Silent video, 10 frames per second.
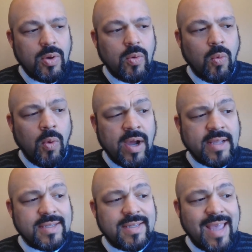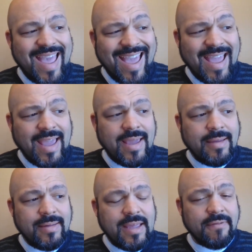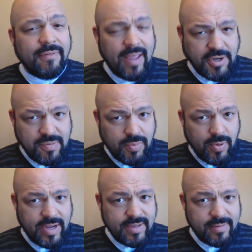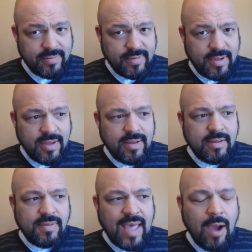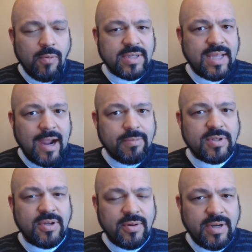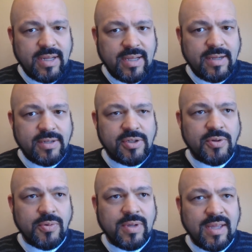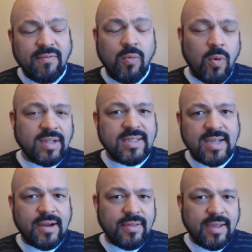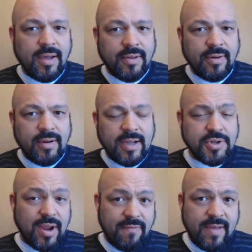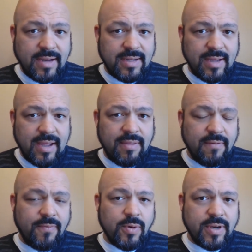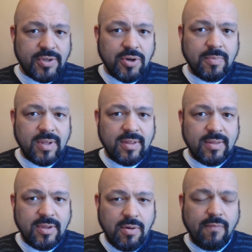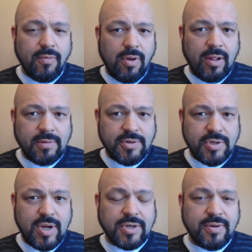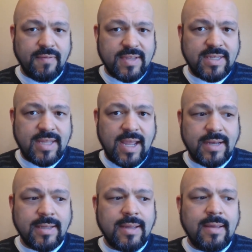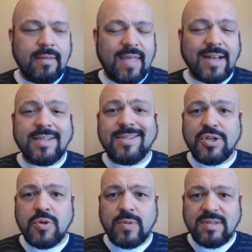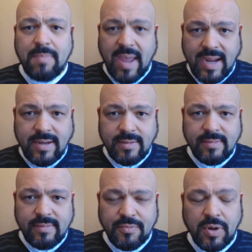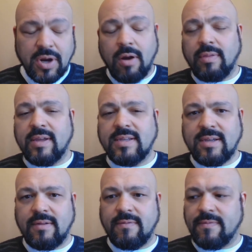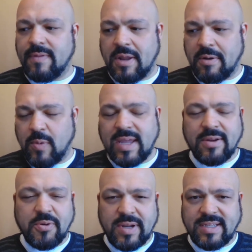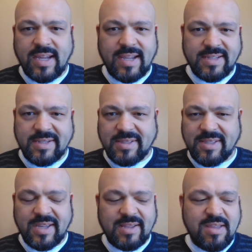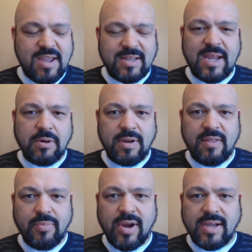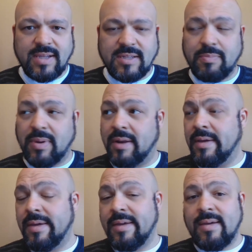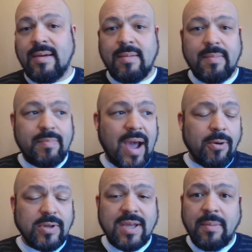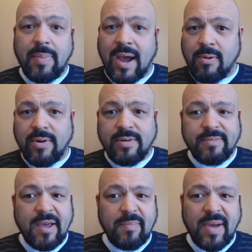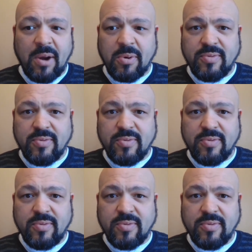was a inflection point. That was the opportunity to give one side or the other a trifecta and therefore determine the overall trajectory of the state. That decision was made, regardless of, we can criticize the integrity of the process, but power's going to power, and power